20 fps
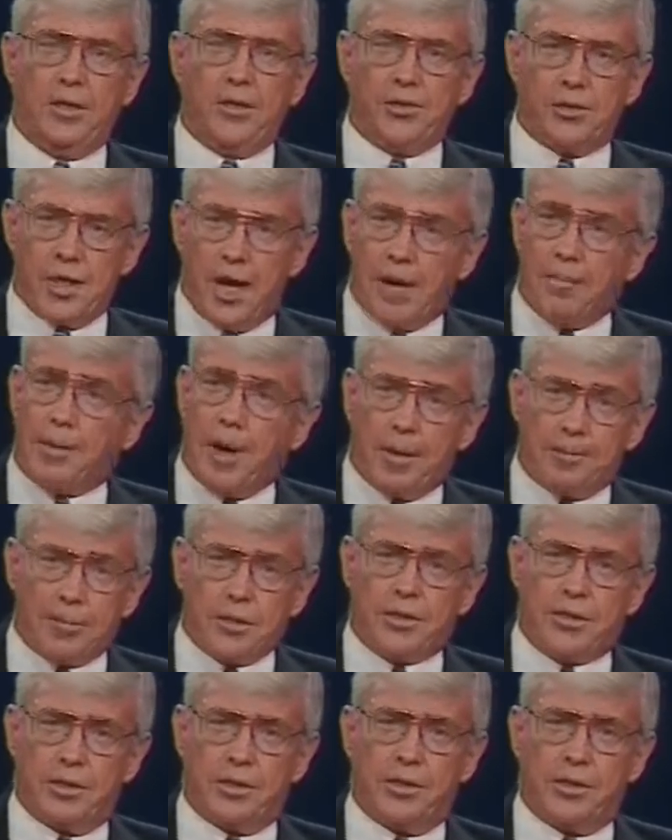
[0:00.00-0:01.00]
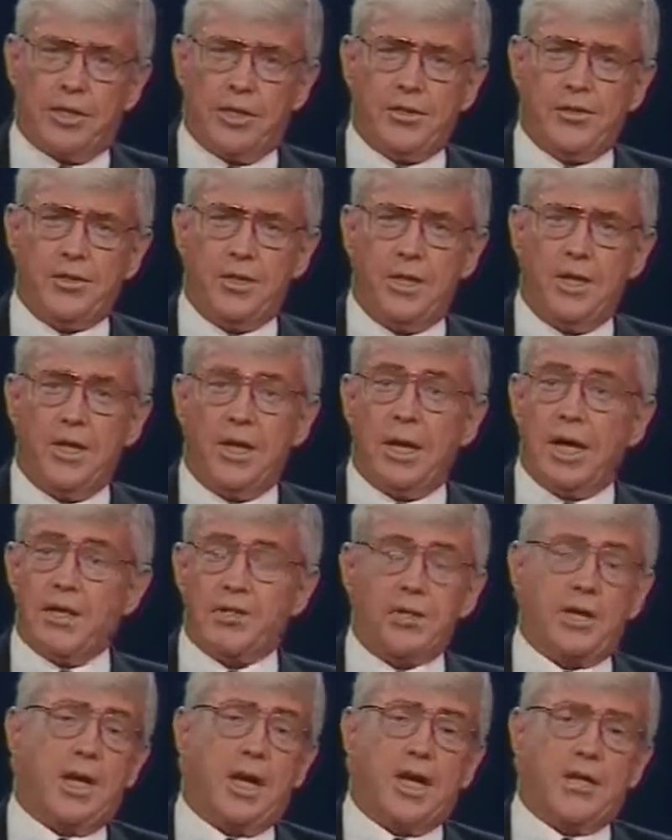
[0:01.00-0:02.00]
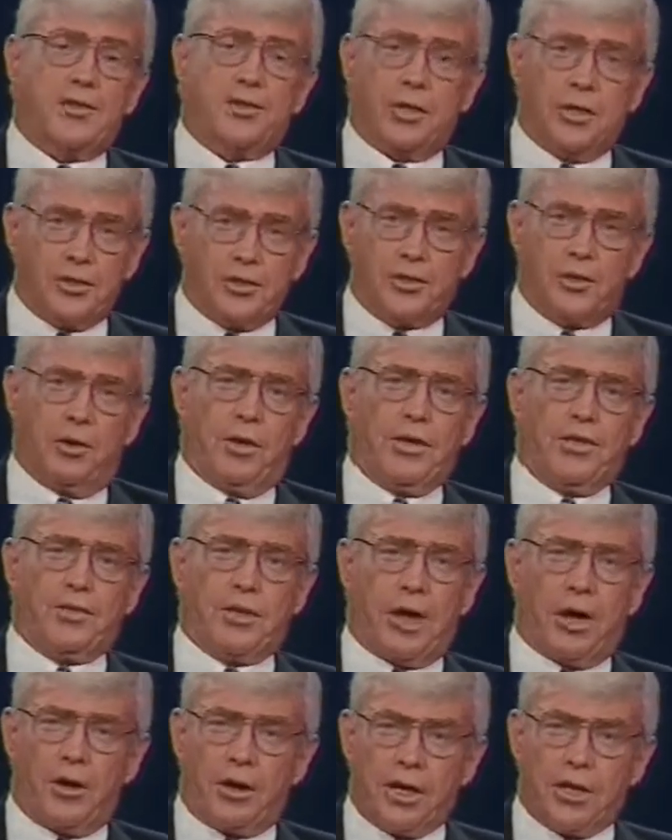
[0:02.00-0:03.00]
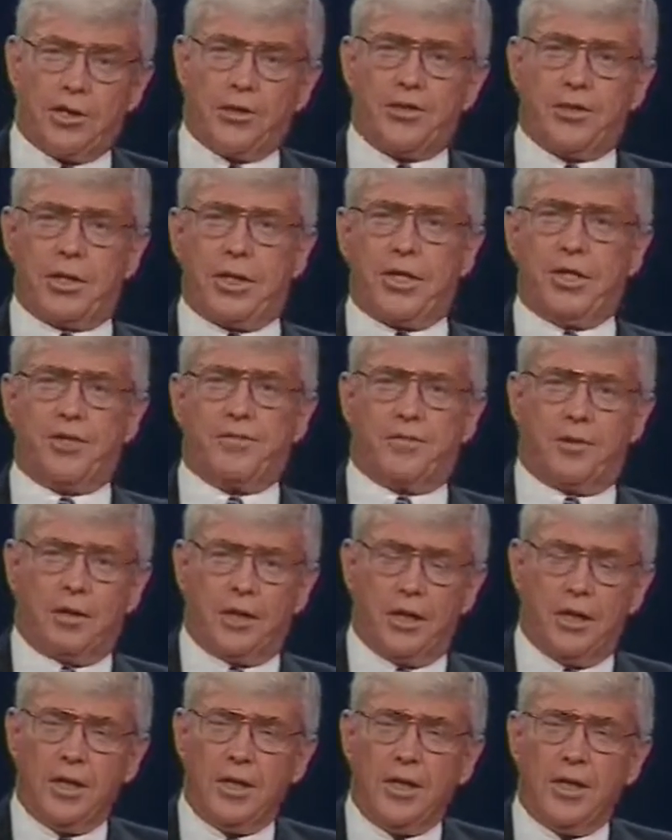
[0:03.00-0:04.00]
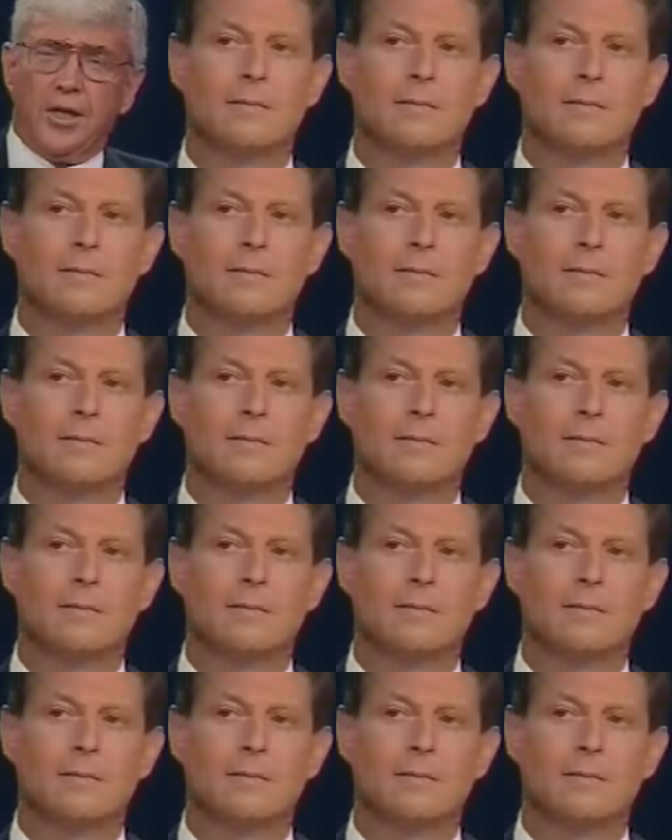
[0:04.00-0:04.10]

job opportunities, educational choice in our inner cities for a